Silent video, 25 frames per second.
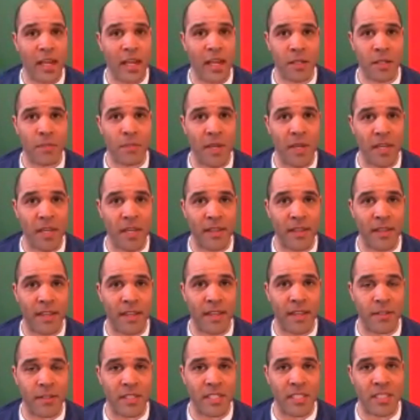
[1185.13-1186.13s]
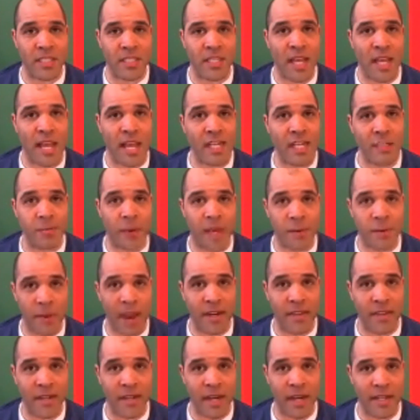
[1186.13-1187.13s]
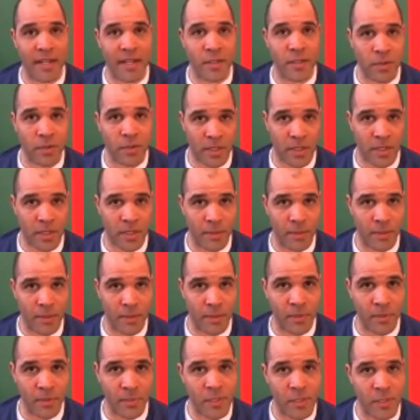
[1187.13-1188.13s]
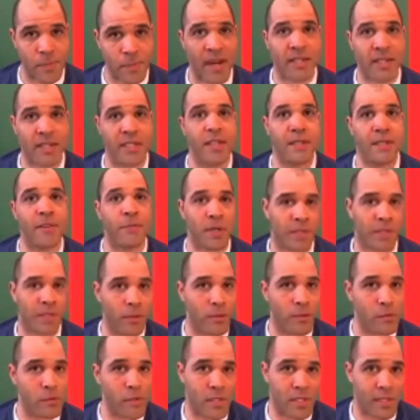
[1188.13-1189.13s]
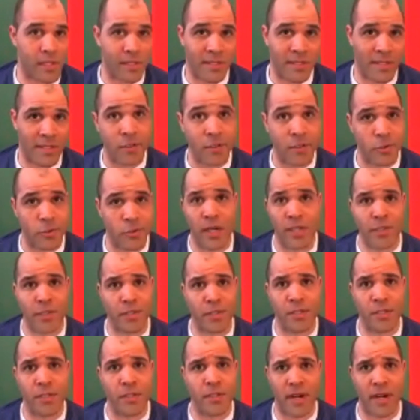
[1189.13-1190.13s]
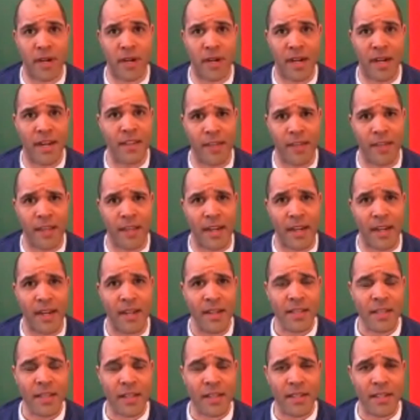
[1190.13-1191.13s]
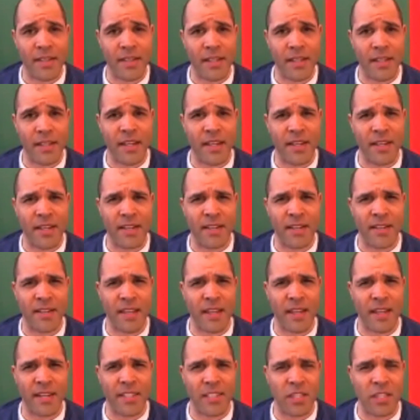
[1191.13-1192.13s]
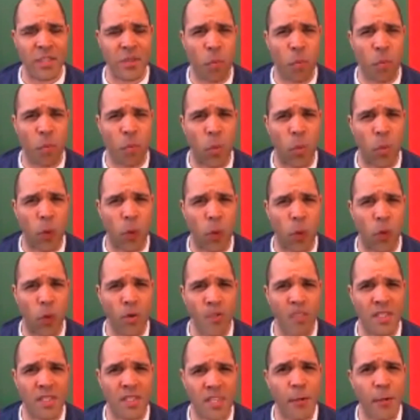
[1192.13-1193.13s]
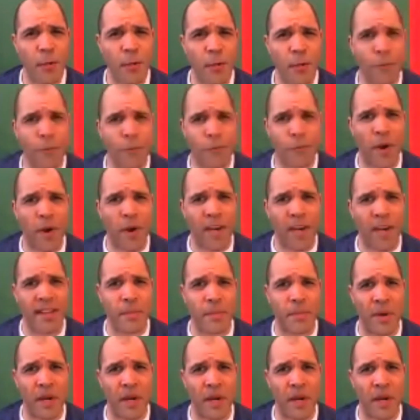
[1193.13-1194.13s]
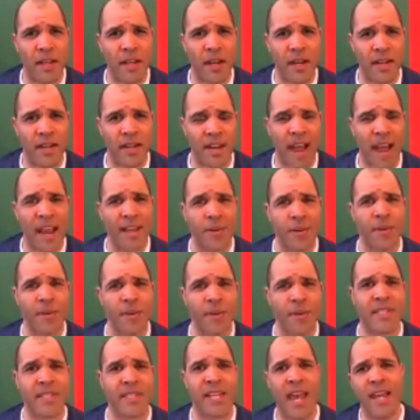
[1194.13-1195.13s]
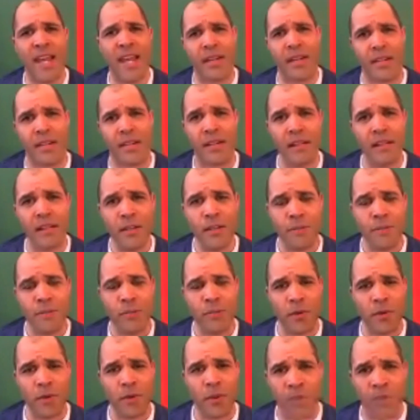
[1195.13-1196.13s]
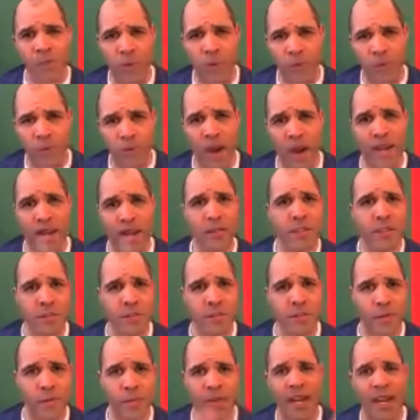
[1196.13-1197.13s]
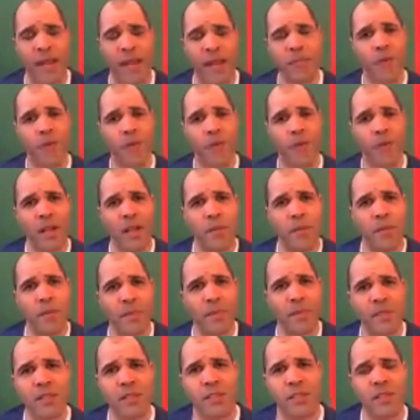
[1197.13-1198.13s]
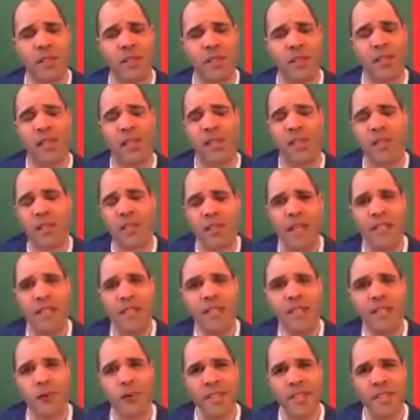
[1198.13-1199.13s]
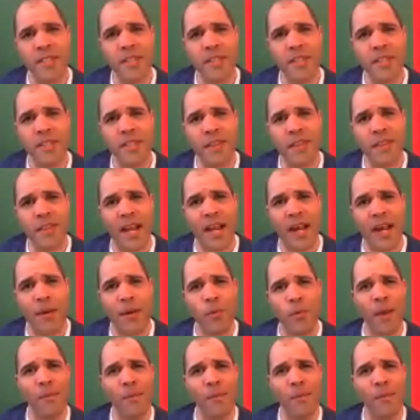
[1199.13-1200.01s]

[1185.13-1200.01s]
telling me that they're dissatisfied with the fact that I took a perspective or used a sentence structure or anything. That they, they just won't settle for anything but a nine or a ten. from their writers, from their game developers. It's a strange thing.